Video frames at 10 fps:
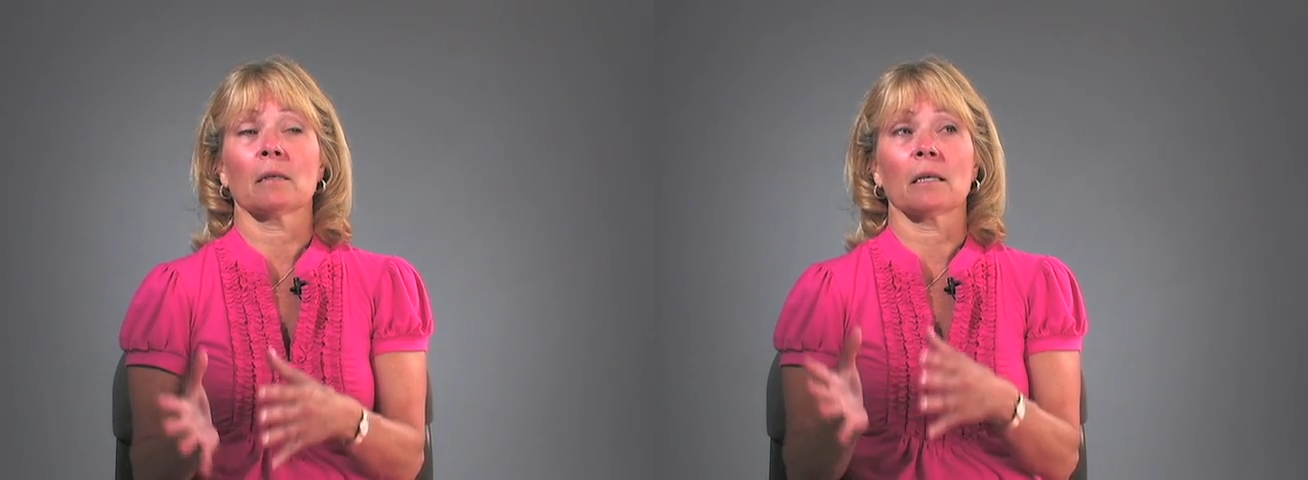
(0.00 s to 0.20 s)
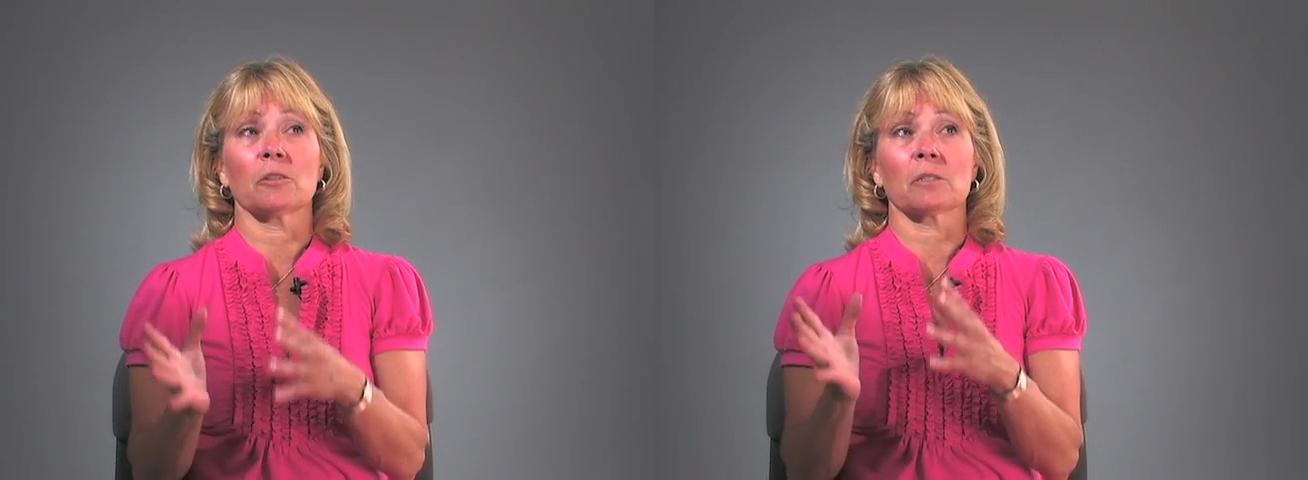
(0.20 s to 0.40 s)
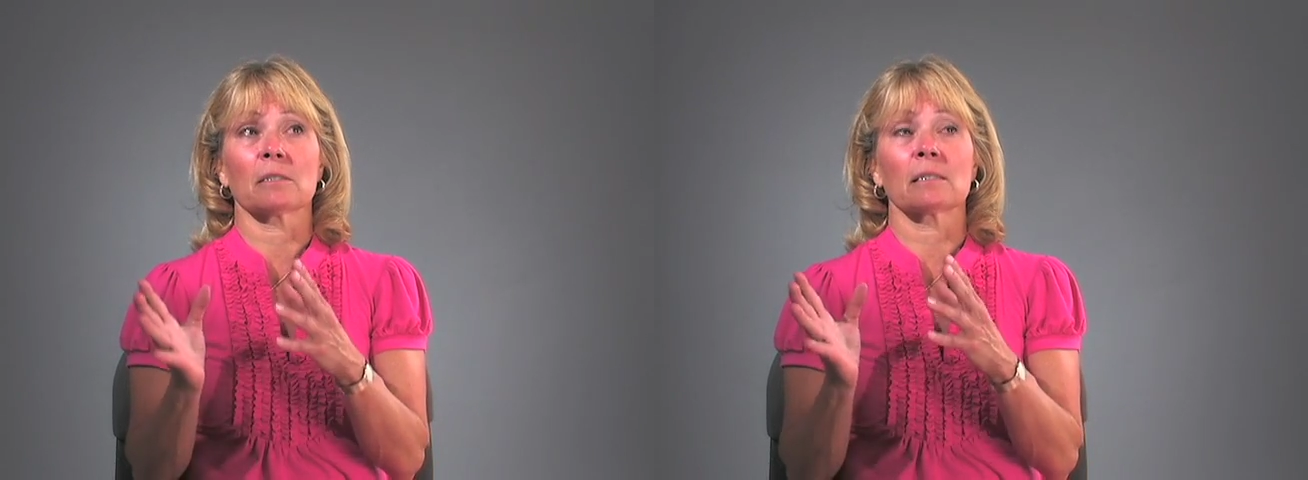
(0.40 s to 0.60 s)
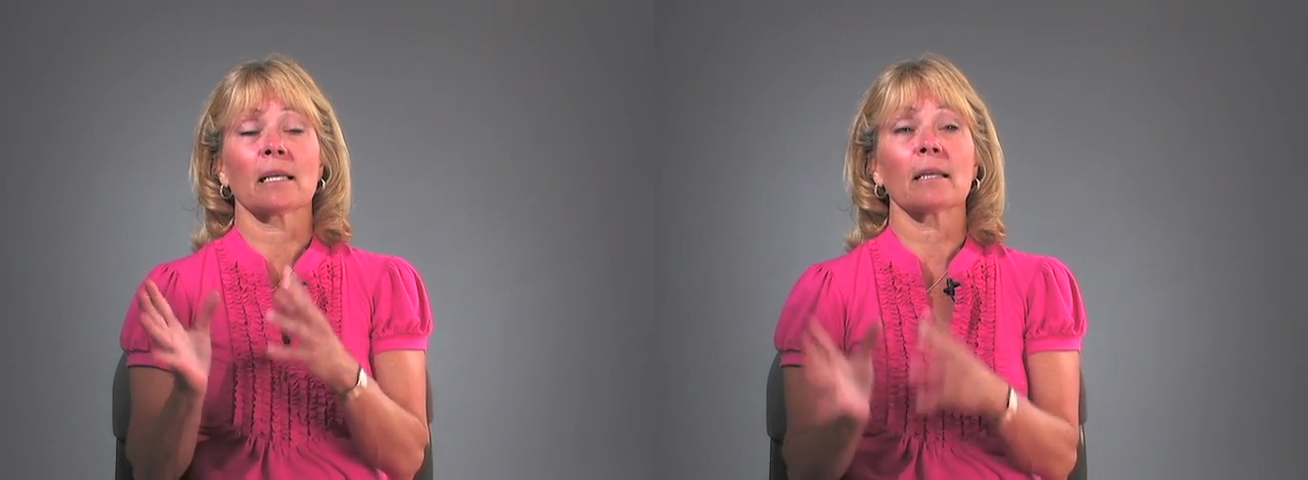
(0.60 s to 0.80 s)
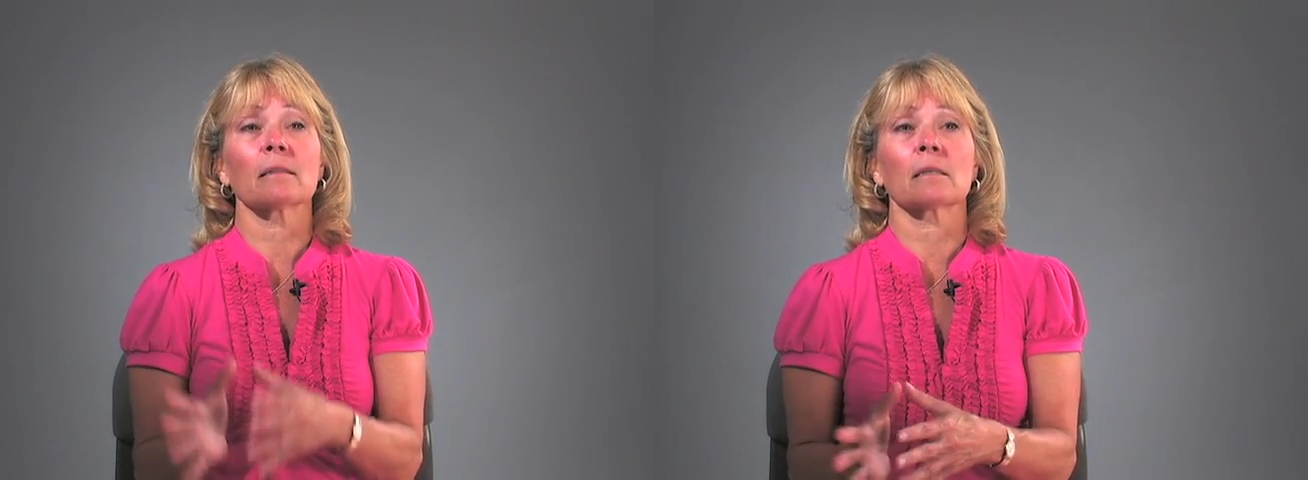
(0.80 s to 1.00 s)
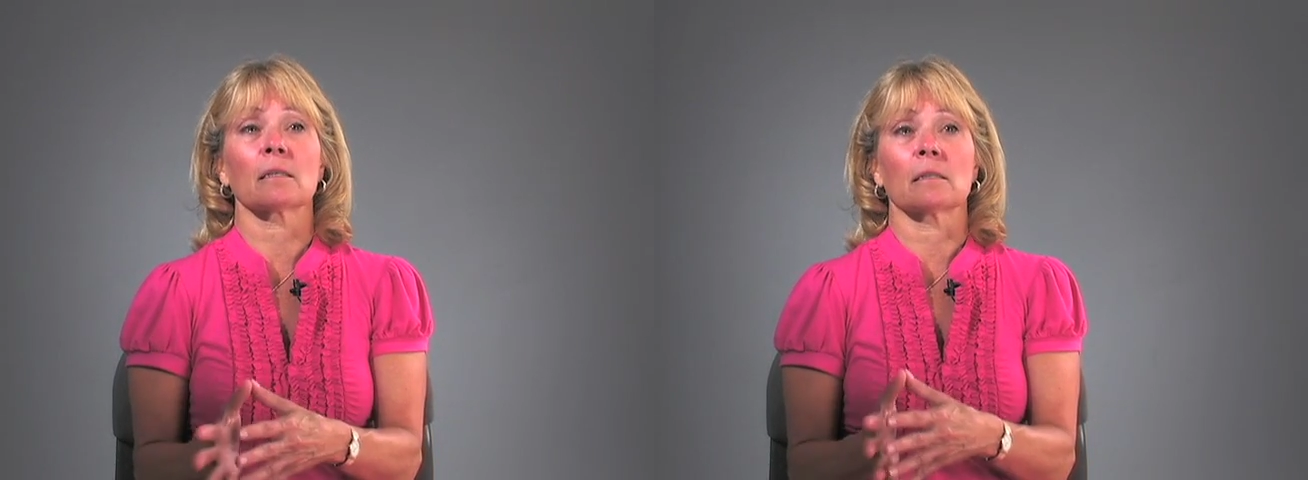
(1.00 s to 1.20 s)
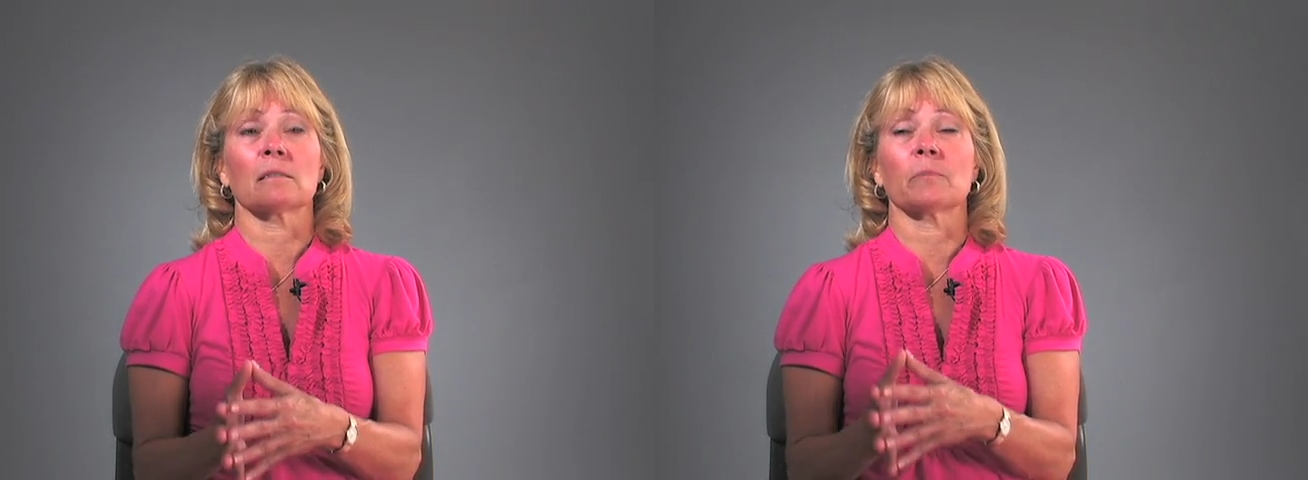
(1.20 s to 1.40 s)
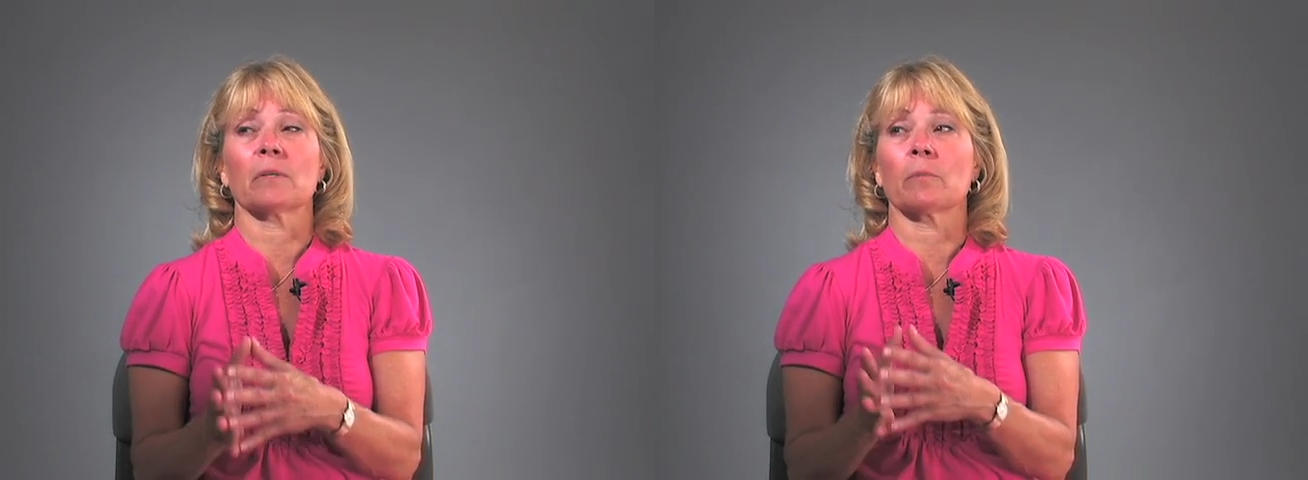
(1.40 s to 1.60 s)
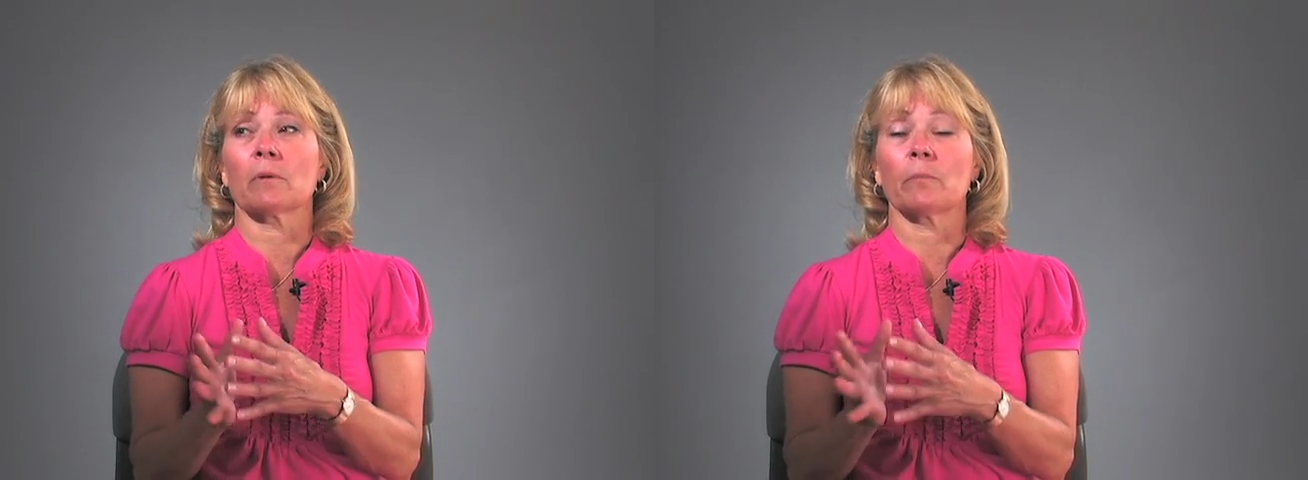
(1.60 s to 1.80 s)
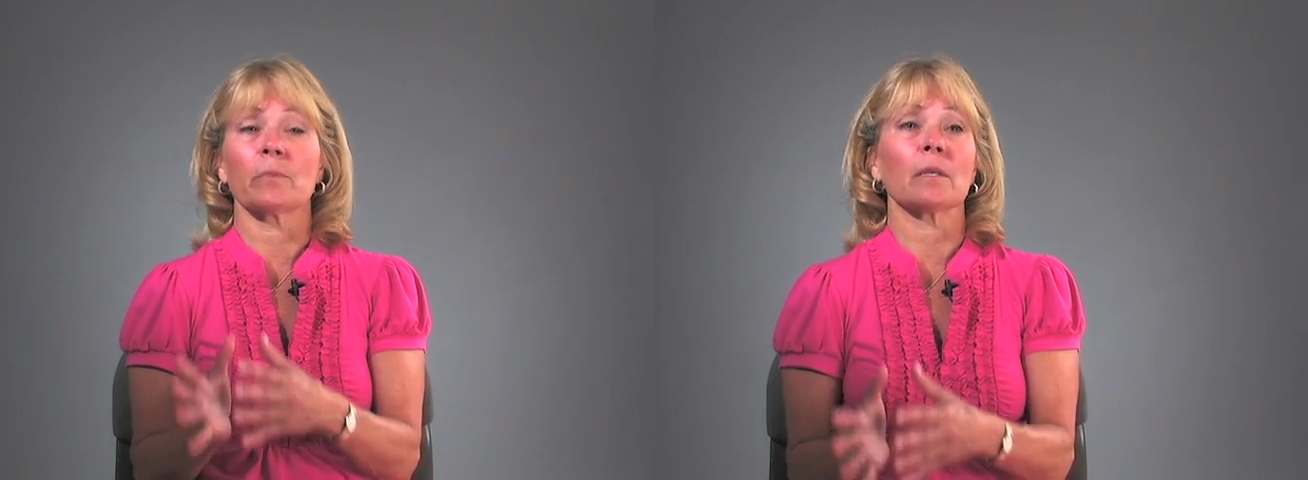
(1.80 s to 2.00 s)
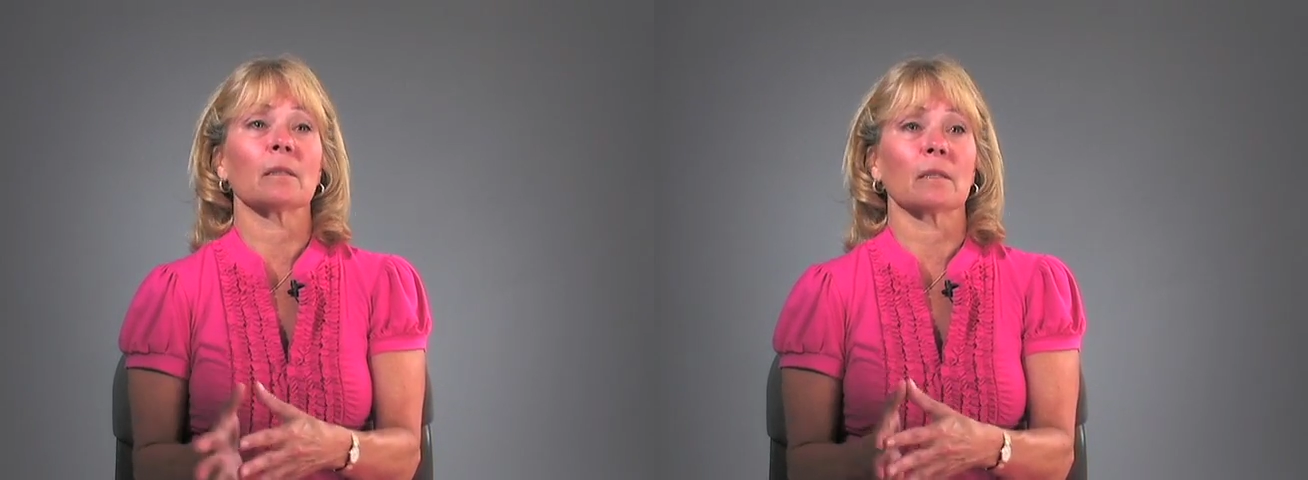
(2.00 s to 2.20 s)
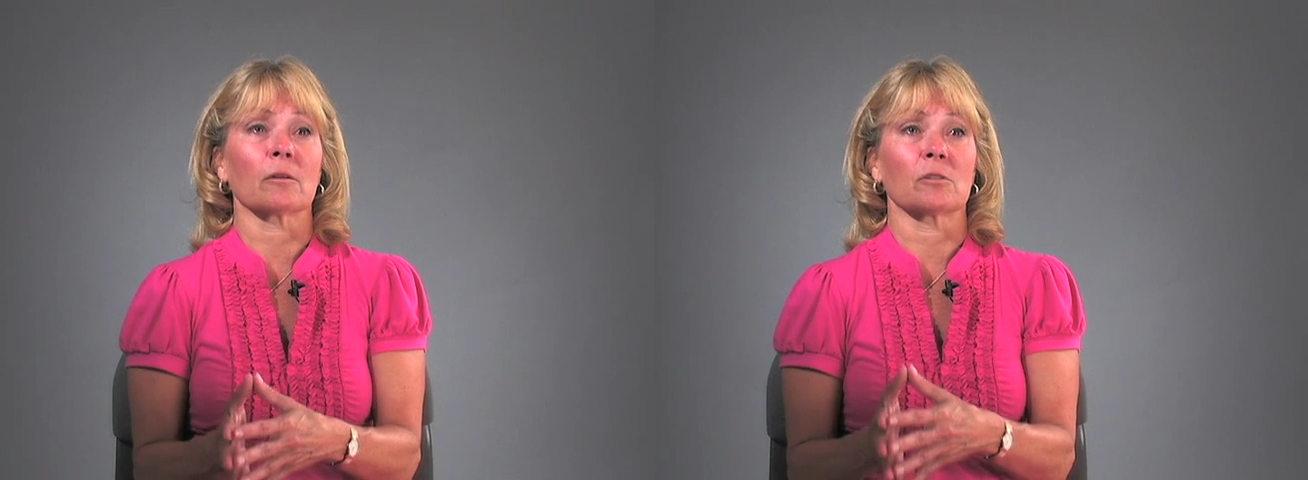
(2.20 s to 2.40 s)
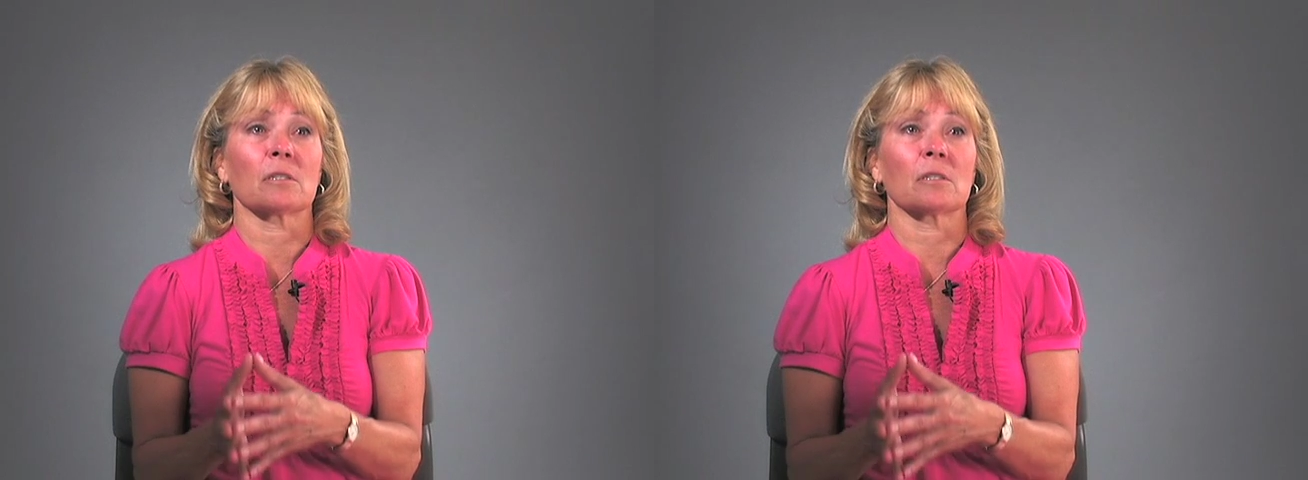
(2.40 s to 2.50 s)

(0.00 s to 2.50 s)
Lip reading: and just take the kids and be able to be there,